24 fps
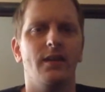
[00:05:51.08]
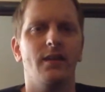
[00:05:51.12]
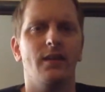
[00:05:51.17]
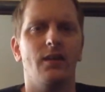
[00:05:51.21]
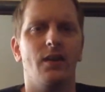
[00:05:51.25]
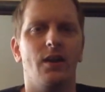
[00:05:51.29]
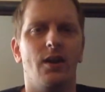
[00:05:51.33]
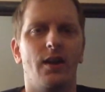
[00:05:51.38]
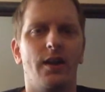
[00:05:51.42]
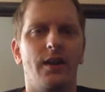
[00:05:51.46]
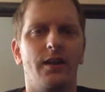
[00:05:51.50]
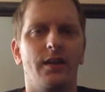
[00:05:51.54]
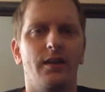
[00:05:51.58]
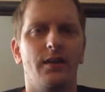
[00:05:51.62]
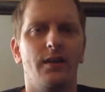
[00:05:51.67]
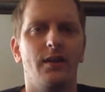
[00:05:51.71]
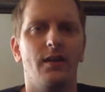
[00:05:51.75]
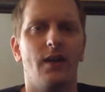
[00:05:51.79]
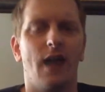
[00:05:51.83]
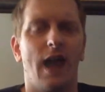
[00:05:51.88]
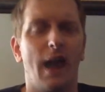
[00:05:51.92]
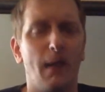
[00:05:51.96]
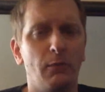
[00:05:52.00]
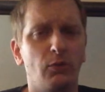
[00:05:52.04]
All right,
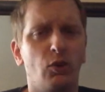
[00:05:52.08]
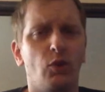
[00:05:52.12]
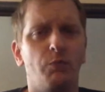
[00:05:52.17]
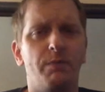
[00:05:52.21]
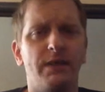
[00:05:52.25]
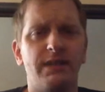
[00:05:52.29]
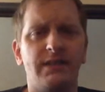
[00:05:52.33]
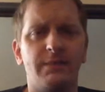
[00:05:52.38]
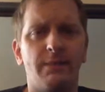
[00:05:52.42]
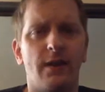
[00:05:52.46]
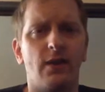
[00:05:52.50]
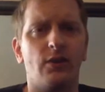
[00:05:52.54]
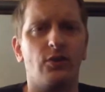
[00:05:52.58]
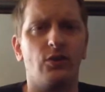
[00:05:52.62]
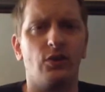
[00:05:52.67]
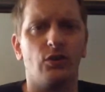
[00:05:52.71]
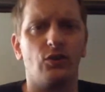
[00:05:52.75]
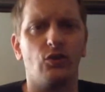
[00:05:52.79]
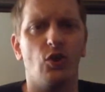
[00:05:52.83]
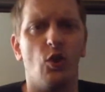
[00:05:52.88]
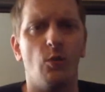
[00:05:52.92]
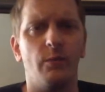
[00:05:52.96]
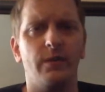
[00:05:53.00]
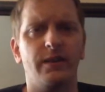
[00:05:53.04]
I'm a little pissed about Kurt
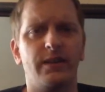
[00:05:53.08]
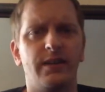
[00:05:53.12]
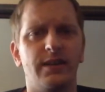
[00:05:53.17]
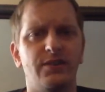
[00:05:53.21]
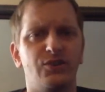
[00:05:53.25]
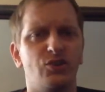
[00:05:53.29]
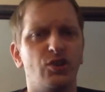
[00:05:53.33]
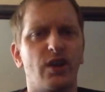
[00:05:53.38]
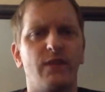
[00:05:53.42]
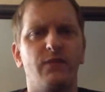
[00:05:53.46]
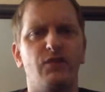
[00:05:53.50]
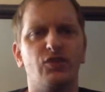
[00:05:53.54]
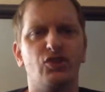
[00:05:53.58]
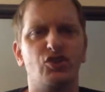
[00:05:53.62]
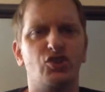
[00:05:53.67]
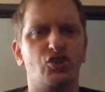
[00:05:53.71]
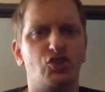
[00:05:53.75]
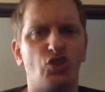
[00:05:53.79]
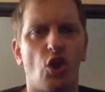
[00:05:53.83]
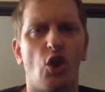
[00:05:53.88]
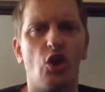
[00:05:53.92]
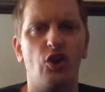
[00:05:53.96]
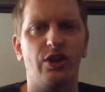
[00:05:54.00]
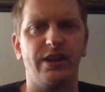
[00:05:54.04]
Coleman because you're not even
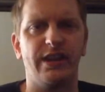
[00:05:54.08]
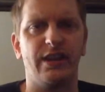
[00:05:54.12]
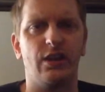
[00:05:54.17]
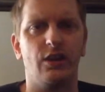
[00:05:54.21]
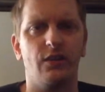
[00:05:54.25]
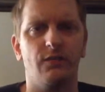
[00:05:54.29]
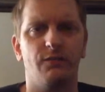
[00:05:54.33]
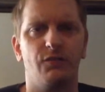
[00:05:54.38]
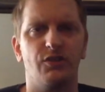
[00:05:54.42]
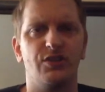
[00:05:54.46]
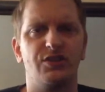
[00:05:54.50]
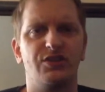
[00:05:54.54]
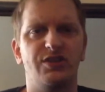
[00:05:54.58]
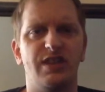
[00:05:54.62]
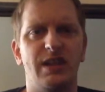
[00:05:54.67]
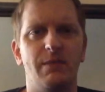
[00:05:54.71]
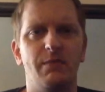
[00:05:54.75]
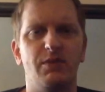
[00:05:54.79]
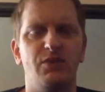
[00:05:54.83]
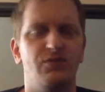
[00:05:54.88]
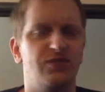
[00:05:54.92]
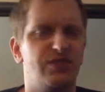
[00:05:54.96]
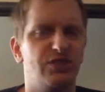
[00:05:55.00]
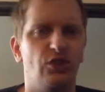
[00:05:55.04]
starting for this team
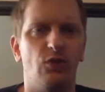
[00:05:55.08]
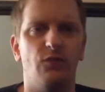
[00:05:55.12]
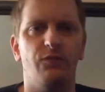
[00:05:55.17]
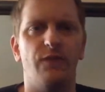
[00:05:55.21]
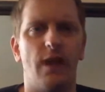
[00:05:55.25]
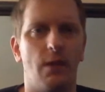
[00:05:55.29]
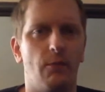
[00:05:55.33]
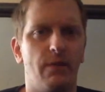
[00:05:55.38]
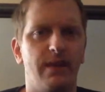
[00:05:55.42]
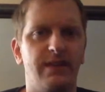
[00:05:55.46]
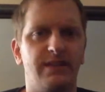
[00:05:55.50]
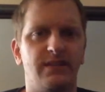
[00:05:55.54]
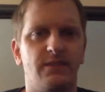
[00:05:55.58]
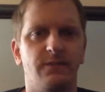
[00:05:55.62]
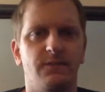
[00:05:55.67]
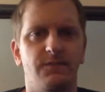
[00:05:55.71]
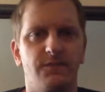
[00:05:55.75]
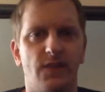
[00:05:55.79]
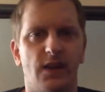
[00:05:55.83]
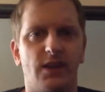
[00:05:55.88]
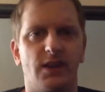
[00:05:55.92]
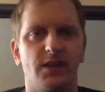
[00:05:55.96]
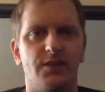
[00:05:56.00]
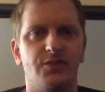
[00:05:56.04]
and you still find ways to
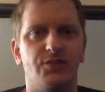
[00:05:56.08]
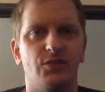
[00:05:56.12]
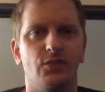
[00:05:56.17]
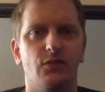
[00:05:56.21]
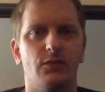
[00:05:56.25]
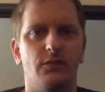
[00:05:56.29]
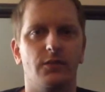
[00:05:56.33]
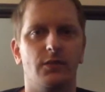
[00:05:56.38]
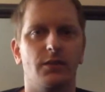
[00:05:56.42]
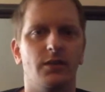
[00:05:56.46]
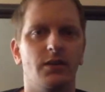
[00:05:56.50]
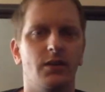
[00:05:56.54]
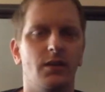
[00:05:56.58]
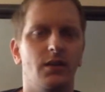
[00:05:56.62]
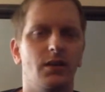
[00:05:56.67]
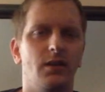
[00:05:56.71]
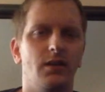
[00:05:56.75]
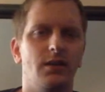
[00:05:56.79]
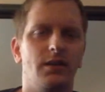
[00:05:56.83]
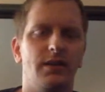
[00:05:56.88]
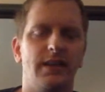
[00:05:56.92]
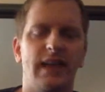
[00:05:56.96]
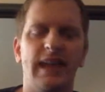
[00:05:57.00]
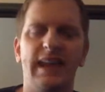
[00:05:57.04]
fuck us over.
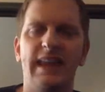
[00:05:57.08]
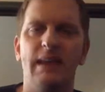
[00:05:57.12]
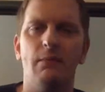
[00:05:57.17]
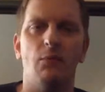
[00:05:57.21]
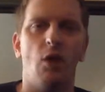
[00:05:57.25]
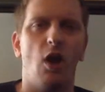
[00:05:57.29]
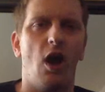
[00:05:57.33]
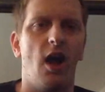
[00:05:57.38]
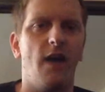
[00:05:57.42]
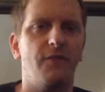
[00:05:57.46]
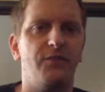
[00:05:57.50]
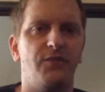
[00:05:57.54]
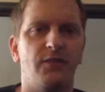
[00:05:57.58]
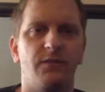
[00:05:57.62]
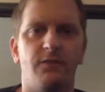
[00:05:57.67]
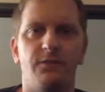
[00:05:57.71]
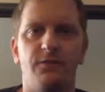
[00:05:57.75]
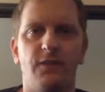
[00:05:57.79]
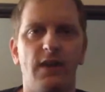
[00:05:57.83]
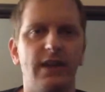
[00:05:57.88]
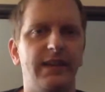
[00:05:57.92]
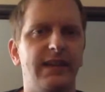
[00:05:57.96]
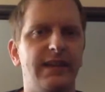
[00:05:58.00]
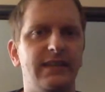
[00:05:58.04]
Get him off the
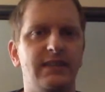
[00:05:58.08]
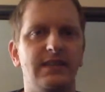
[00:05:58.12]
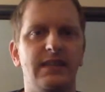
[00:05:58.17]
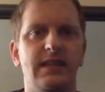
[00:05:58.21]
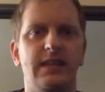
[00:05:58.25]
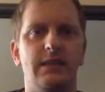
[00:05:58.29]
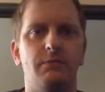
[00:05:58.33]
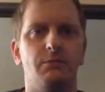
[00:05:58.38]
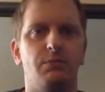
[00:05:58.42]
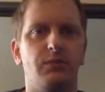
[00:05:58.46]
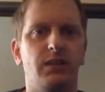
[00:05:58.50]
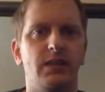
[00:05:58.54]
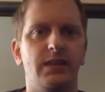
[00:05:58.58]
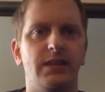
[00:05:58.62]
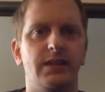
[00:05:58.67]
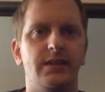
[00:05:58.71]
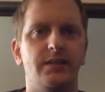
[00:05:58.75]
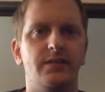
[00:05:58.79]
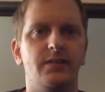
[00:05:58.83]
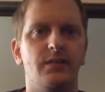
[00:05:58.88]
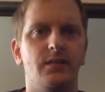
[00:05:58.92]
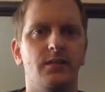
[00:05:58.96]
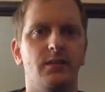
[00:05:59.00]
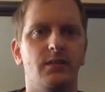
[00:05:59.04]
fucking team,
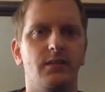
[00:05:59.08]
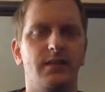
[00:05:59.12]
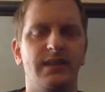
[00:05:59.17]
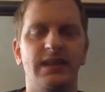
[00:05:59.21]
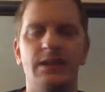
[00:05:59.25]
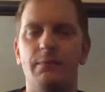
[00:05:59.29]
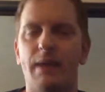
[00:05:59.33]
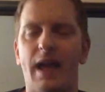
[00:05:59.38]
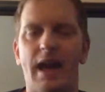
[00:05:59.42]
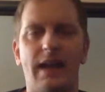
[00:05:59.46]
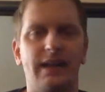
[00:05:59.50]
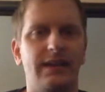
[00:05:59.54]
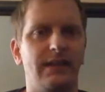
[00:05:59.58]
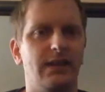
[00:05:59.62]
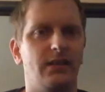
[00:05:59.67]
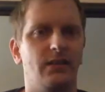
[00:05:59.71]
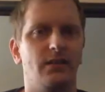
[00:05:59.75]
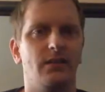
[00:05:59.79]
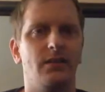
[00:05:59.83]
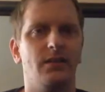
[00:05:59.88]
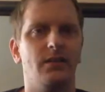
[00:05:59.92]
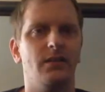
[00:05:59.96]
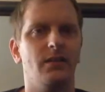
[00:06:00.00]
please. Get him out of here.